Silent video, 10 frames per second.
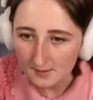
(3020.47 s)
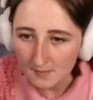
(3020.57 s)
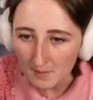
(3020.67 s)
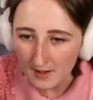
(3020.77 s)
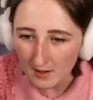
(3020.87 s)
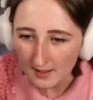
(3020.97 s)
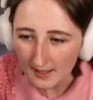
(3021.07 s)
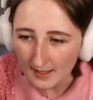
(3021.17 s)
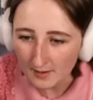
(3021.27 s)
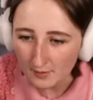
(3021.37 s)
Maybe I'll
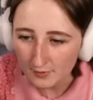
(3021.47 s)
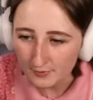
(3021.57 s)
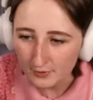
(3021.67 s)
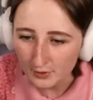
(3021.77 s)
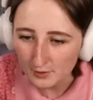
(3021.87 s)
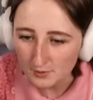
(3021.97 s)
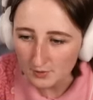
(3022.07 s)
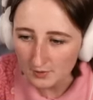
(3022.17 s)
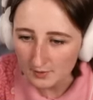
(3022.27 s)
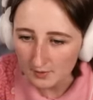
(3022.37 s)
get
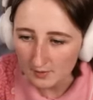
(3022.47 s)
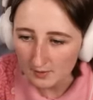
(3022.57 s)
fruits.